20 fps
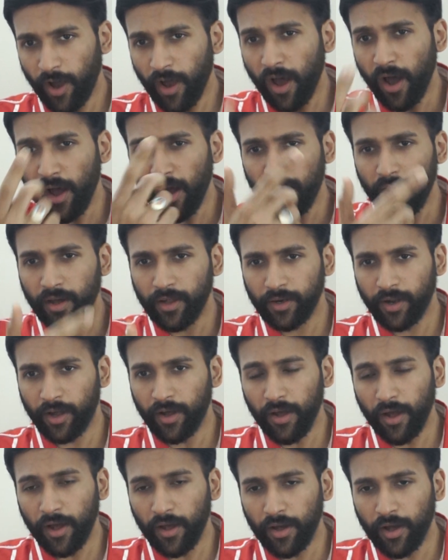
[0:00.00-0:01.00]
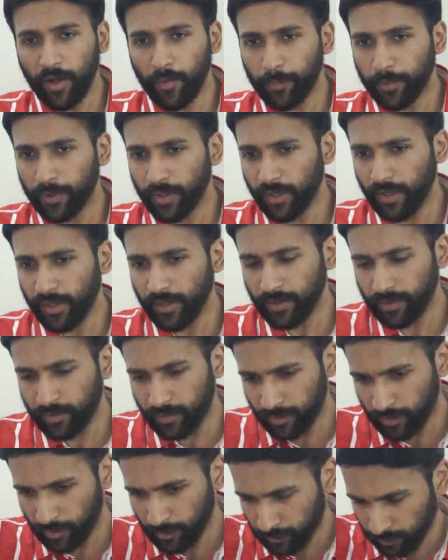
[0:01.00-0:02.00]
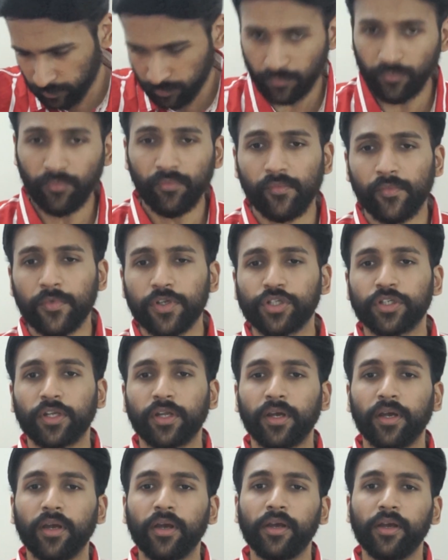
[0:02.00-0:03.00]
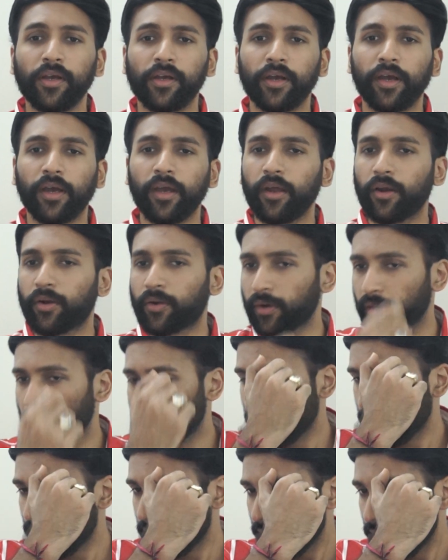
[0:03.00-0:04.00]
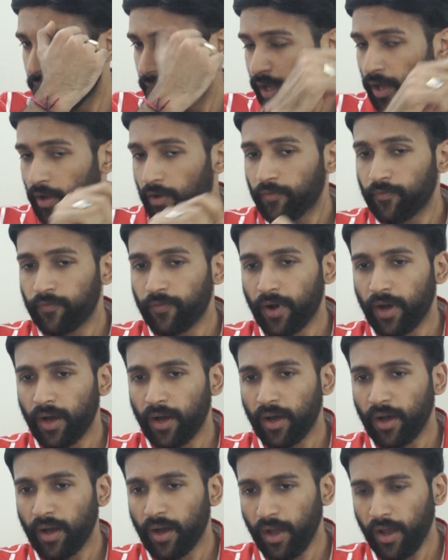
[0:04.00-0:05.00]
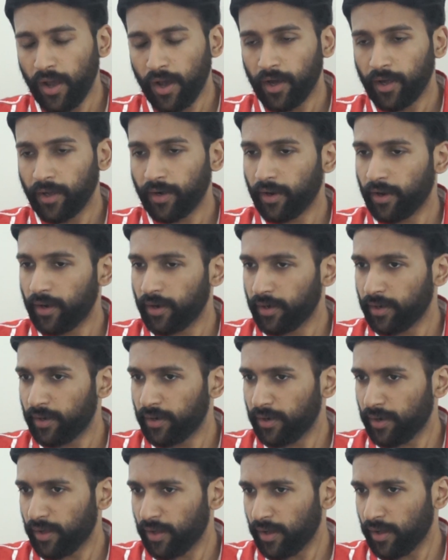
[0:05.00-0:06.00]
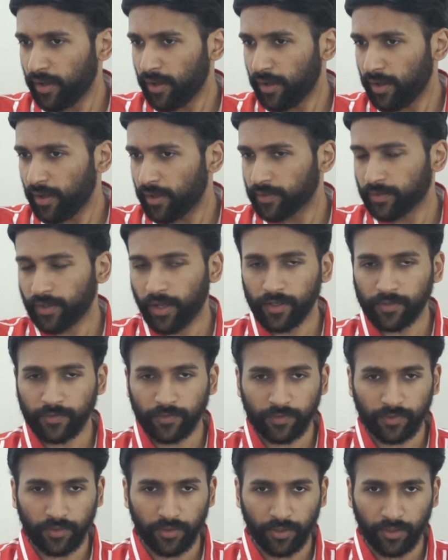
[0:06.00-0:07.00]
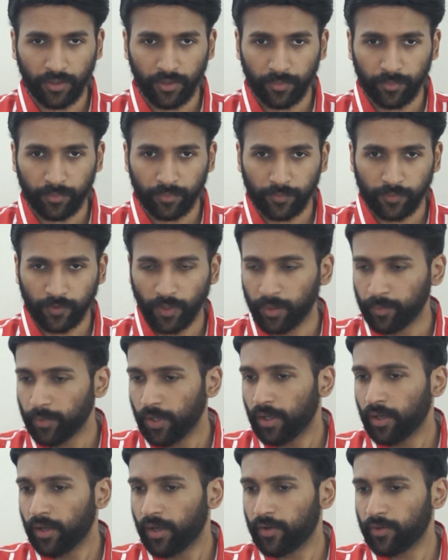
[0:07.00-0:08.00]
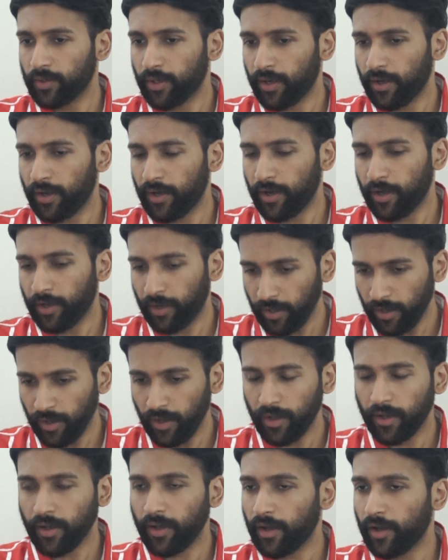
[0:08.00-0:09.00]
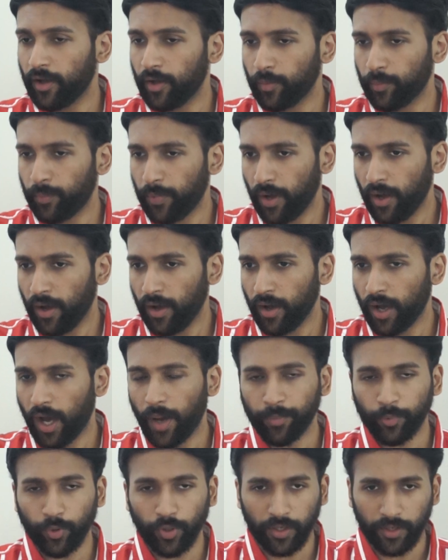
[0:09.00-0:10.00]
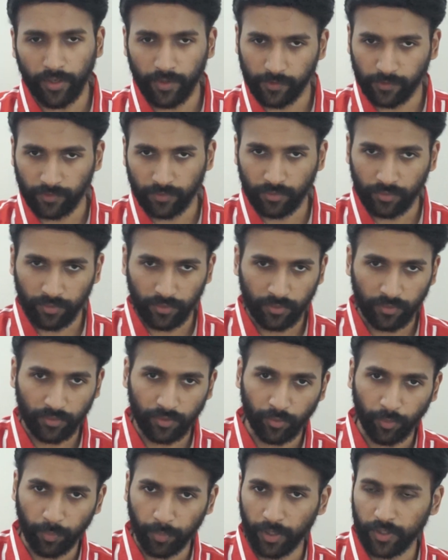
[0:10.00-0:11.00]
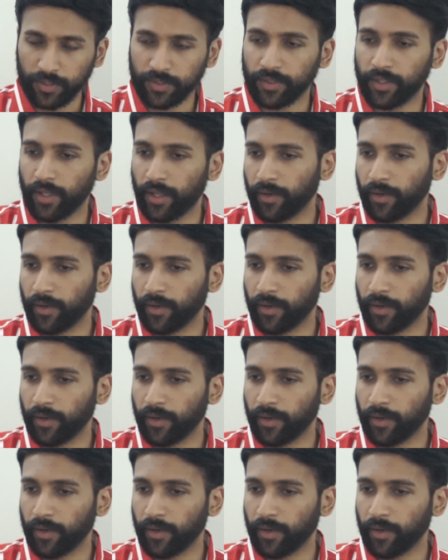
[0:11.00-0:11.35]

Varapratam Shri. Here, Varana, that's saying Gari Gapa, up to that it's the repetition.